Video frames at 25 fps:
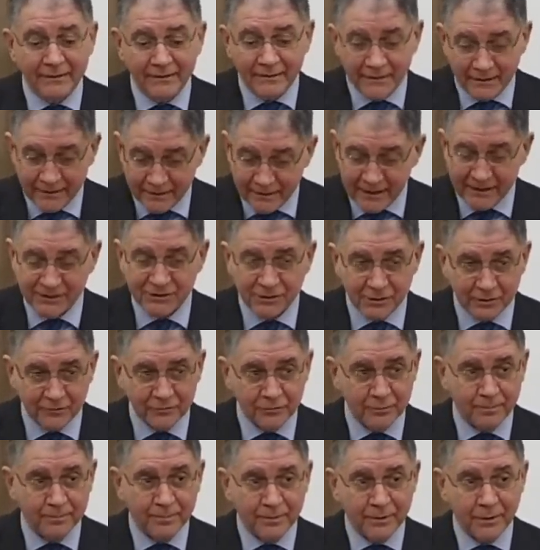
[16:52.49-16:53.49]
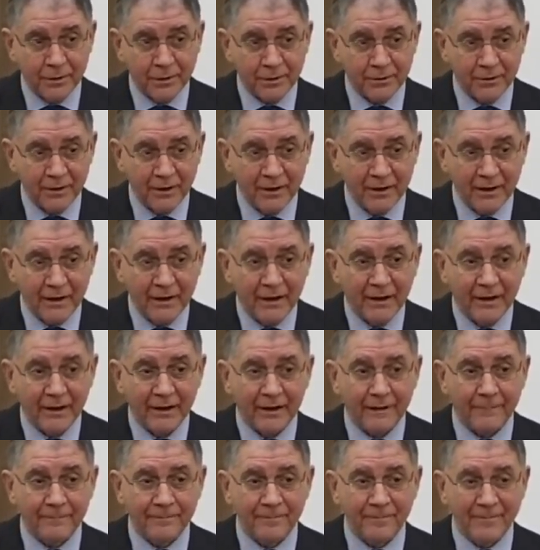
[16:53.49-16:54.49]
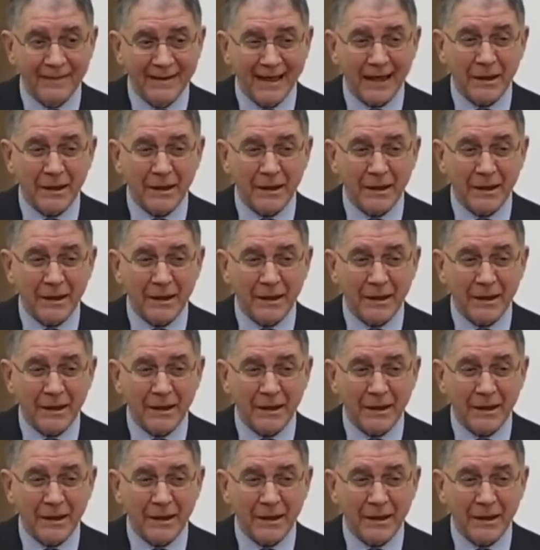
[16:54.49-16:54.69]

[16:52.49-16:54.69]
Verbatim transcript: the nature of the person um,